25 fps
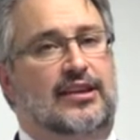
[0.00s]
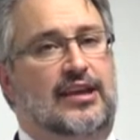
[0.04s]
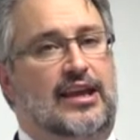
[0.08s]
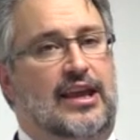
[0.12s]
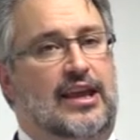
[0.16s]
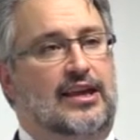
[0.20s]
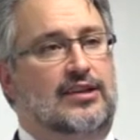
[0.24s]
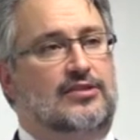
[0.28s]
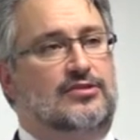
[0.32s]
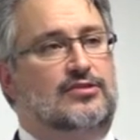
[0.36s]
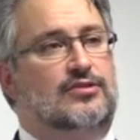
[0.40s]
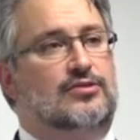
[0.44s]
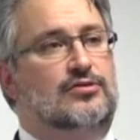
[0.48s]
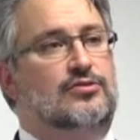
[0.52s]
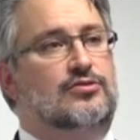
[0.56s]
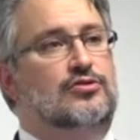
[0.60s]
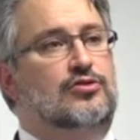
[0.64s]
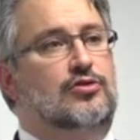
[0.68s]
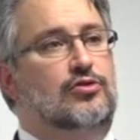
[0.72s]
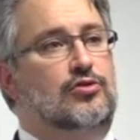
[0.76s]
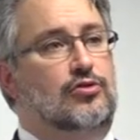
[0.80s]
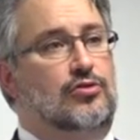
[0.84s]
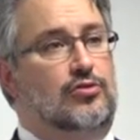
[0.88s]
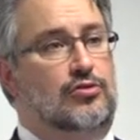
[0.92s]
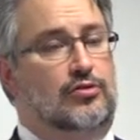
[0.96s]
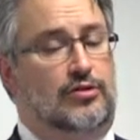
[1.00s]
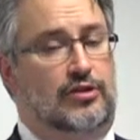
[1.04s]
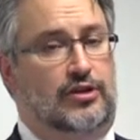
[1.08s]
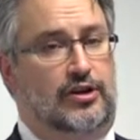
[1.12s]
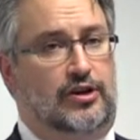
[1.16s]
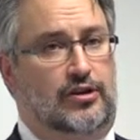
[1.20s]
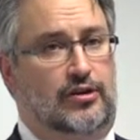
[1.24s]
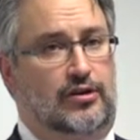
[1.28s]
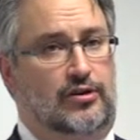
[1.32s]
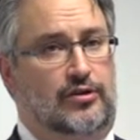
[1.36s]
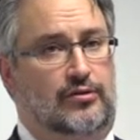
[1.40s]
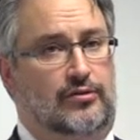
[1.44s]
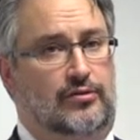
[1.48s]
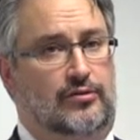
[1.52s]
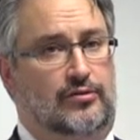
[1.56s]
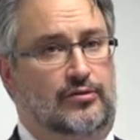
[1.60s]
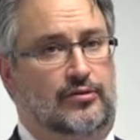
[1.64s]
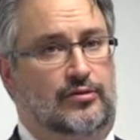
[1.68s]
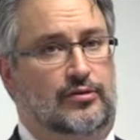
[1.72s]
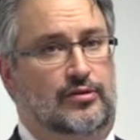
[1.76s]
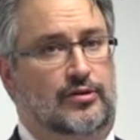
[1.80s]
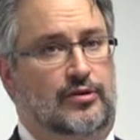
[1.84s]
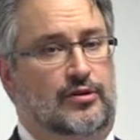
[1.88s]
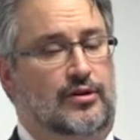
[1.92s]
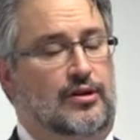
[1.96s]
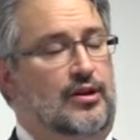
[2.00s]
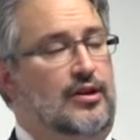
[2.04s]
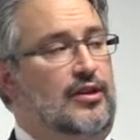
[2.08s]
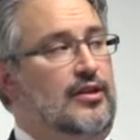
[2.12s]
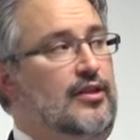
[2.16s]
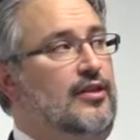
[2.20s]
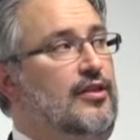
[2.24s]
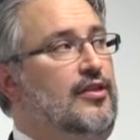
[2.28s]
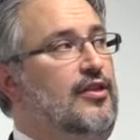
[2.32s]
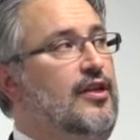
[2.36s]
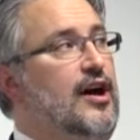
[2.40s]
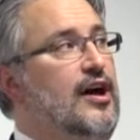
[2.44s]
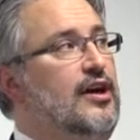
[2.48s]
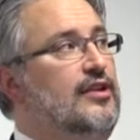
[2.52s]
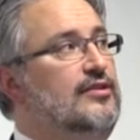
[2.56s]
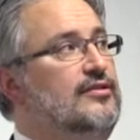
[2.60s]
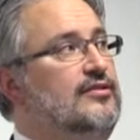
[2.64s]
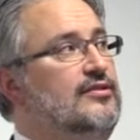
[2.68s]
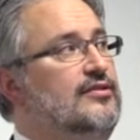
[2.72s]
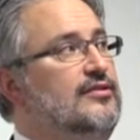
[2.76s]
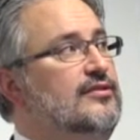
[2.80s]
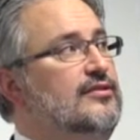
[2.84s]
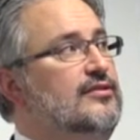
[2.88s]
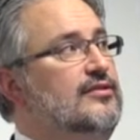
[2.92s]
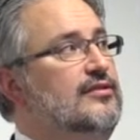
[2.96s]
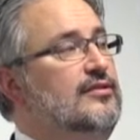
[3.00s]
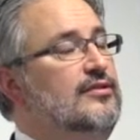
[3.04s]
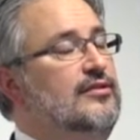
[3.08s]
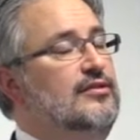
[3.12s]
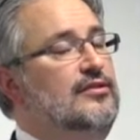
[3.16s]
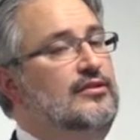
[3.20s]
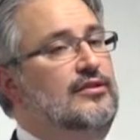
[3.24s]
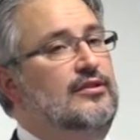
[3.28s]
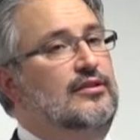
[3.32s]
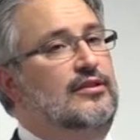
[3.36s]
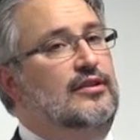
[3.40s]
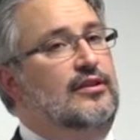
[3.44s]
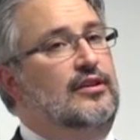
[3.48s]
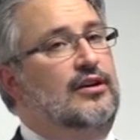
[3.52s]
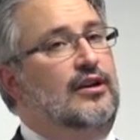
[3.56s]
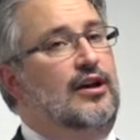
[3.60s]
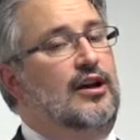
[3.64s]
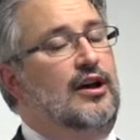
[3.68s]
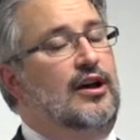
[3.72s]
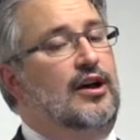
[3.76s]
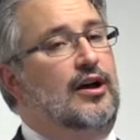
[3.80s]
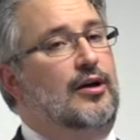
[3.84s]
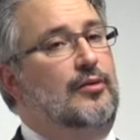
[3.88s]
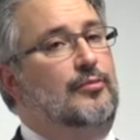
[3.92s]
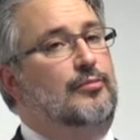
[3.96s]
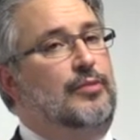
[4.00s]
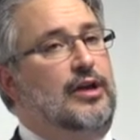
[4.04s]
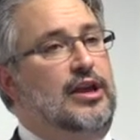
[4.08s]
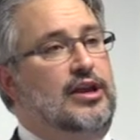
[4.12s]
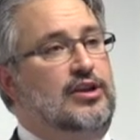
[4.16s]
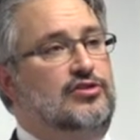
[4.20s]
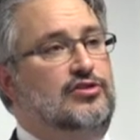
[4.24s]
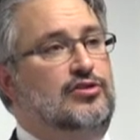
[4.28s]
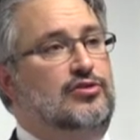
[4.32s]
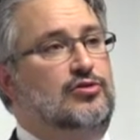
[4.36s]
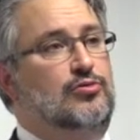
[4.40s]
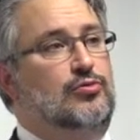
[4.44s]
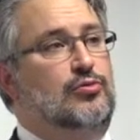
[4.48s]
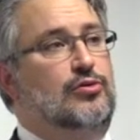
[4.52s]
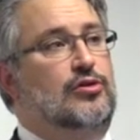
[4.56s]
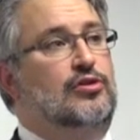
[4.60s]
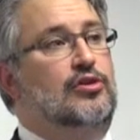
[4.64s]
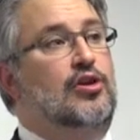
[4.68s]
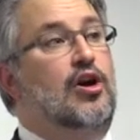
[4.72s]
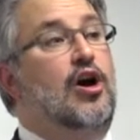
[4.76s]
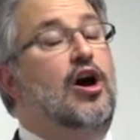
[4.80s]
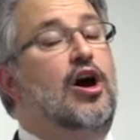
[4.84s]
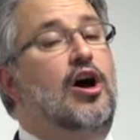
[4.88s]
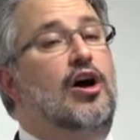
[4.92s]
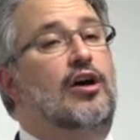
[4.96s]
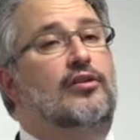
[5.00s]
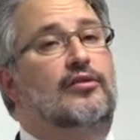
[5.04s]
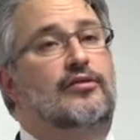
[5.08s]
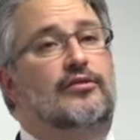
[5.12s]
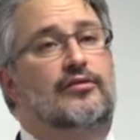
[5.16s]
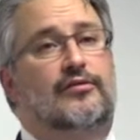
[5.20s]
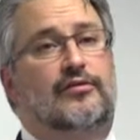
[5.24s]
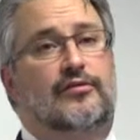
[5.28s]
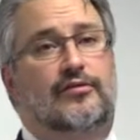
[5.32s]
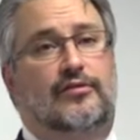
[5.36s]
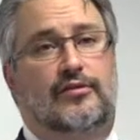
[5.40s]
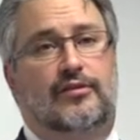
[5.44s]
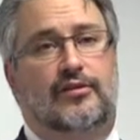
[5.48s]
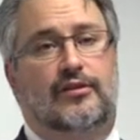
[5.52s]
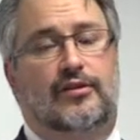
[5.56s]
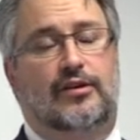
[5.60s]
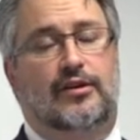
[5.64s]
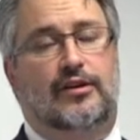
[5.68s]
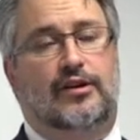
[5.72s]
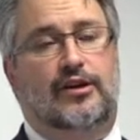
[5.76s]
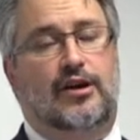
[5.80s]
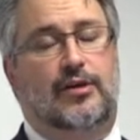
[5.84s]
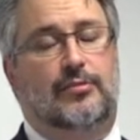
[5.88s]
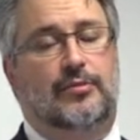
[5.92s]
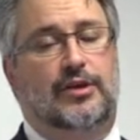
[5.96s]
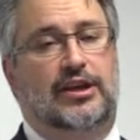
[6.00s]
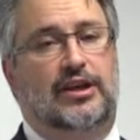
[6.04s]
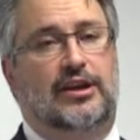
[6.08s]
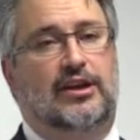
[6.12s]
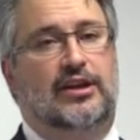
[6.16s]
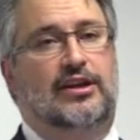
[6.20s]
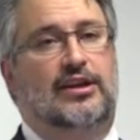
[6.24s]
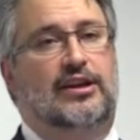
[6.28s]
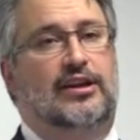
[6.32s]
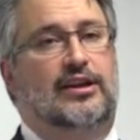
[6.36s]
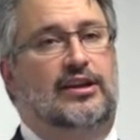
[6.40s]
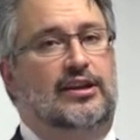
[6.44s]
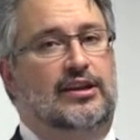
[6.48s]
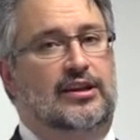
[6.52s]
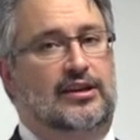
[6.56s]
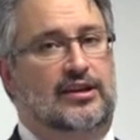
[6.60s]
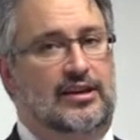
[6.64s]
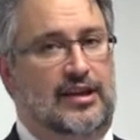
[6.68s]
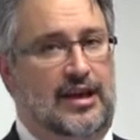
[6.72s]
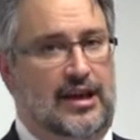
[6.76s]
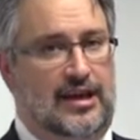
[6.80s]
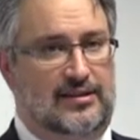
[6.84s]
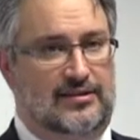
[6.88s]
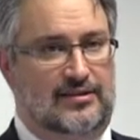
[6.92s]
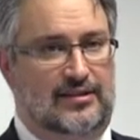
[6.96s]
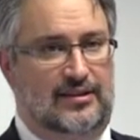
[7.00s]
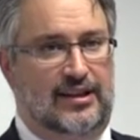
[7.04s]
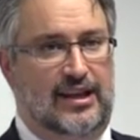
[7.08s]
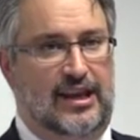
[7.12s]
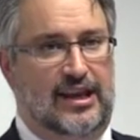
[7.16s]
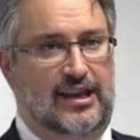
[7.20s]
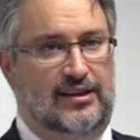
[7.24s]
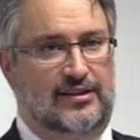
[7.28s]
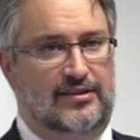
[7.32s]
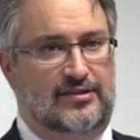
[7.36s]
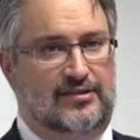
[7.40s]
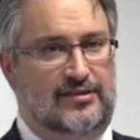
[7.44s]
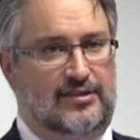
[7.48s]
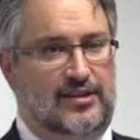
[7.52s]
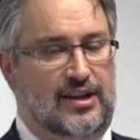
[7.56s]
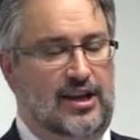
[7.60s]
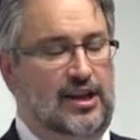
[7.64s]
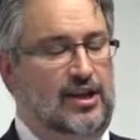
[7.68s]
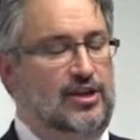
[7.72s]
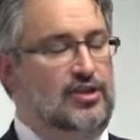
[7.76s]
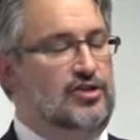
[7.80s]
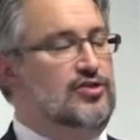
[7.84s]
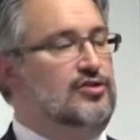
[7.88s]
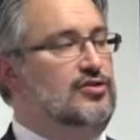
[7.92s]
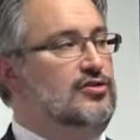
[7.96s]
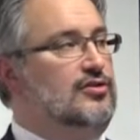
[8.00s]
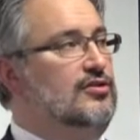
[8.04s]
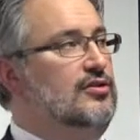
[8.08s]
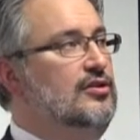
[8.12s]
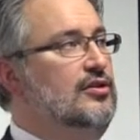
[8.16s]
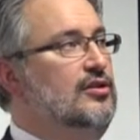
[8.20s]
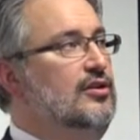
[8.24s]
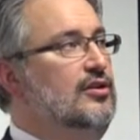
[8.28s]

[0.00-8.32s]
the cancers earlier. Thus, patients were not coming in as late a stage.